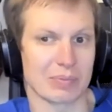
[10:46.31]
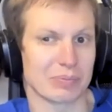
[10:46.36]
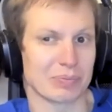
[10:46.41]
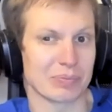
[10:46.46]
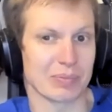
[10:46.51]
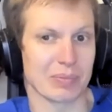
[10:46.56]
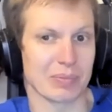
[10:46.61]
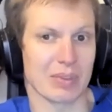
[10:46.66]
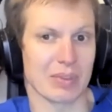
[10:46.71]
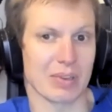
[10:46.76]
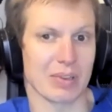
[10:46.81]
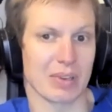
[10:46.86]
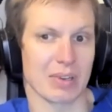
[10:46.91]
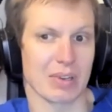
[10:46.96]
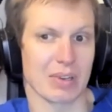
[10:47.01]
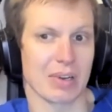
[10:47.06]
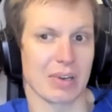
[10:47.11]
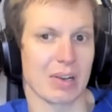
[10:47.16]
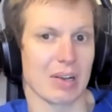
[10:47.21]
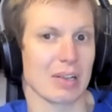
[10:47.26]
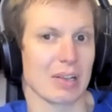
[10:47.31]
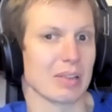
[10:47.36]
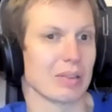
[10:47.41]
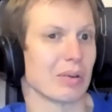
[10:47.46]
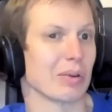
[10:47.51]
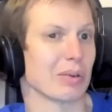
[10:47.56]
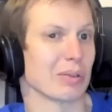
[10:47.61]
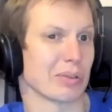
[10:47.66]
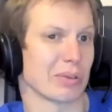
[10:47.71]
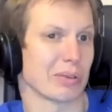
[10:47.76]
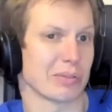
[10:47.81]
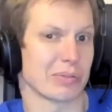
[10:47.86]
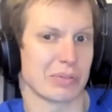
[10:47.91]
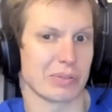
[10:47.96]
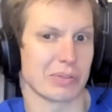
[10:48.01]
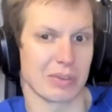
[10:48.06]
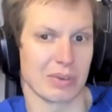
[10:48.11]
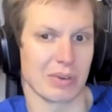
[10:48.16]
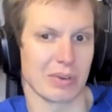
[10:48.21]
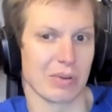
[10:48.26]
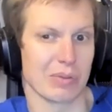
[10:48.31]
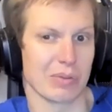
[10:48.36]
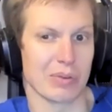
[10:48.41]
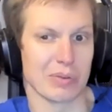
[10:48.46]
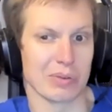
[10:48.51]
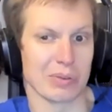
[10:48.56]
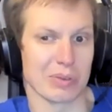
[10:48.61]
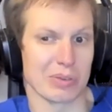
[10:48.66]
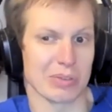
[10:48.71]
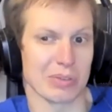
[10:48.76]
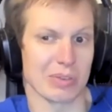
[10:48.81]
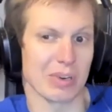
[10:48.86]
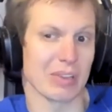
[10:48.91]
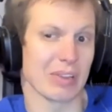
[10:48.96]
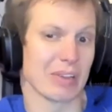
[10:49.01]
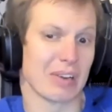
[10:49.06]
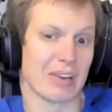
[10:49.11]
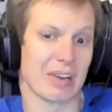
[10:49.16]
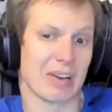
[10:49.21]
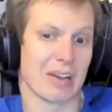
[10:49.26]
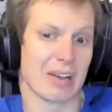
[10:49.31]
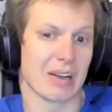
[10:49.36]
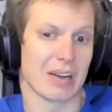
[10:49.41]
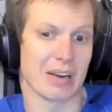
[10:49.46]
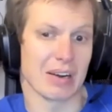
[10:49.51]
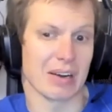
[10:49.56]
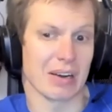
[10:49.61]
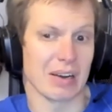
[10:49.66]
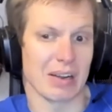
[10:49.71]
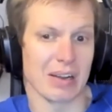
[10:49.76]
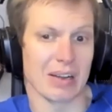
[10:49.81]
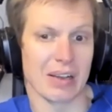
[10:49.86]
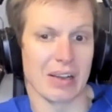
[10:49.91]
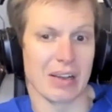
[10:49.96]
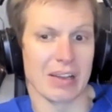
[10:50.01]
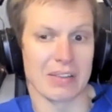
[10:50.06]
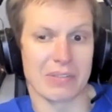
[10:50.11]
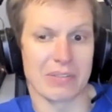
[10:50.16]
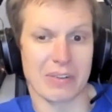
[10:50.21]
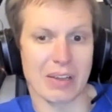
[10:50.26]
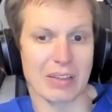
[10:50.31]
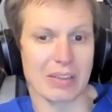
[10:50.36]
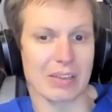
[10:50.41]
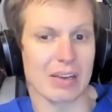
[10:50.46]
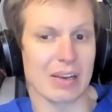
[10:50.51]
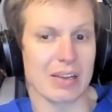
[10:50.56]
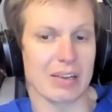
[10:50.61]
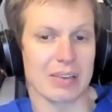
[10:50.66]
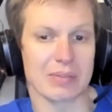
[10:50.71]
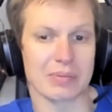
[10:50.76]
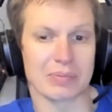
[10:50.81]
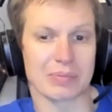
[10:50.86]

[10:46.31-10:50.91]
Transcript: a lot of users, right? And frankly,